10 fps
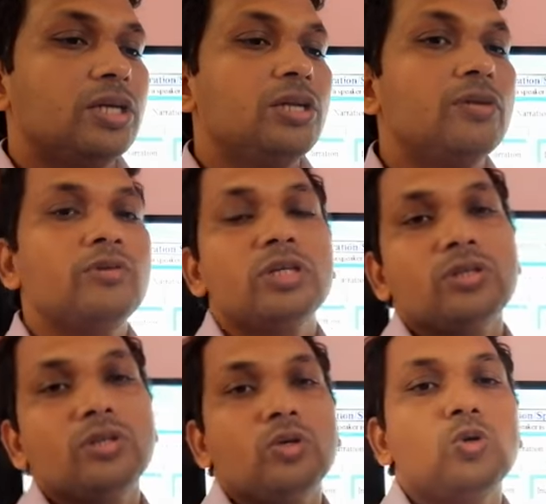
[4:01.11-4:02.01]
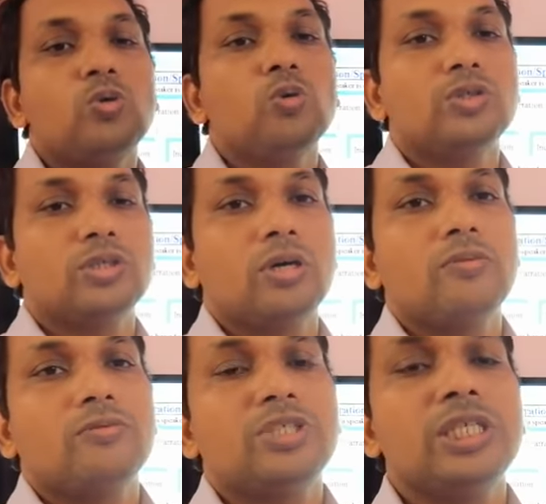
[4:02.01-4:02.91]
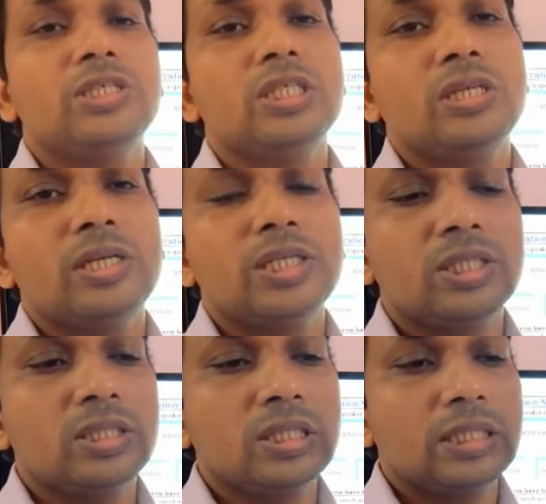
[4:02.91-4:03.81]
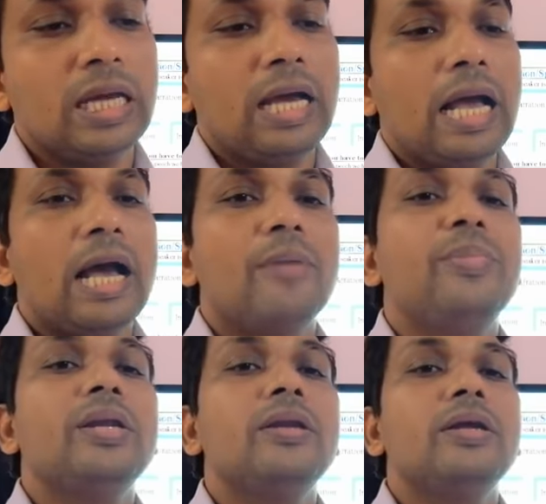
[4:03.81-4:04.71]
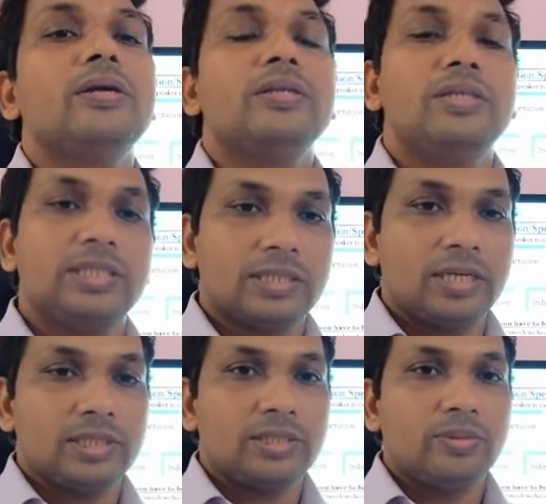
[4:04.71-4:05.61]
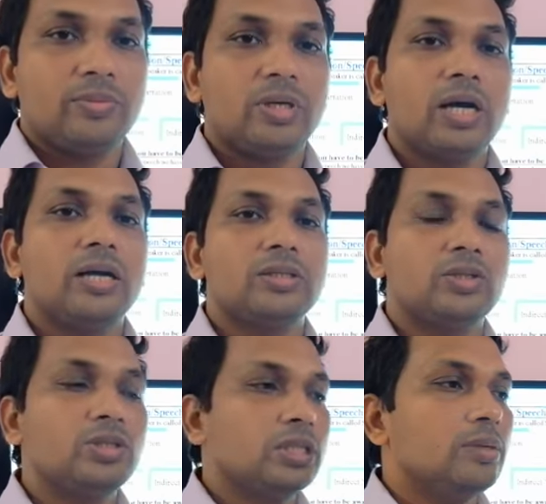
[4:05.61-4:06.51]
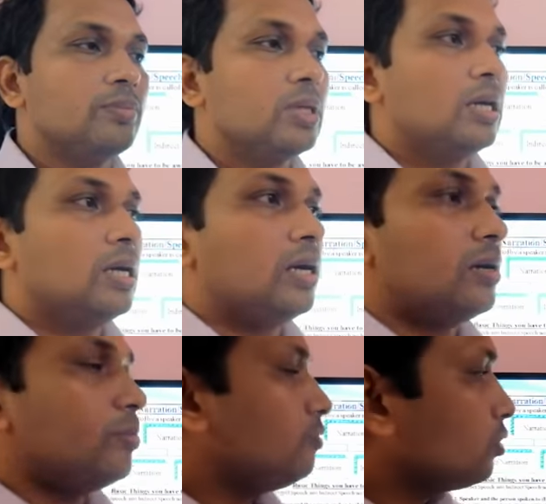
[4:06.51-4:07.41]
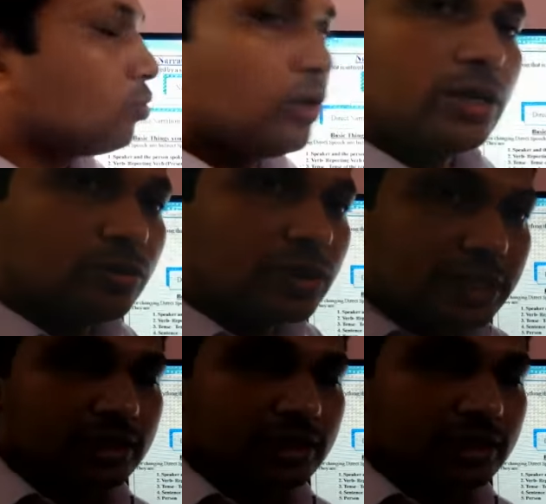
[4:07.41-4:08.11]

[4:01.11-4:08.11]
the elaborate rules of changing narrations have been discussed. Today, before going to the